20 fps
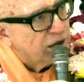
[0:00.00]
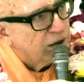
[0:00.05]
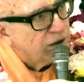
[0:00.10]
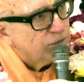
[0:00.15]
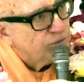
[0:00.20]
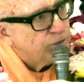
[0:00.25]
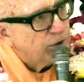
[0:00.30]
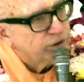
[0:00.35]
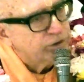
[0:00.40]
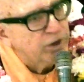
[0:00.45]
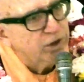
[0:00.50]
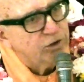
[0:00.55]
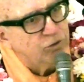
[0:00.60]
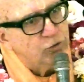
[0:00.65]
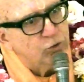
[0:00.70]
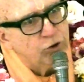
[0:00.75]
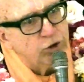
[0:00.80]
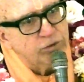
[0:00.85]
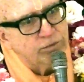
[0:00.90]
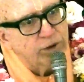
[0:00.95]
But the
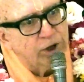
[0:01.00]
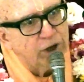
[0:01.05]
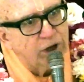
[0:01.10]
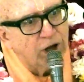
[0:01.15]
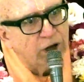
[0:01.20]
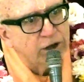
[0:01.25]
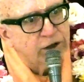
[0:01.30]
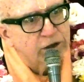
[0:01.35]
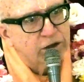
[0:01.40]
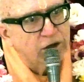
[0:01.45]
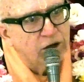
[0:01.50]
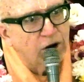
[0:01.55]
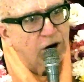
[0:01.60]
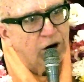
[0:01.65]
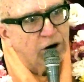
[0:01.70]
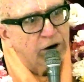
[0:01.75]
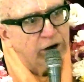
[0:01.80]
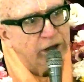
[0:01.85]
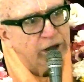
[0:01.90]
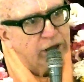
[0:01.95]
Uttama
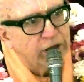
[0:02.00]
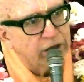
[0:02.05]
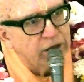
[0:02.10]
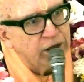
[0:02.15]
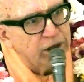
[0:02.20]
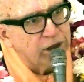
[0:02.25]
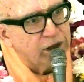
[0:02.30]
Adhikari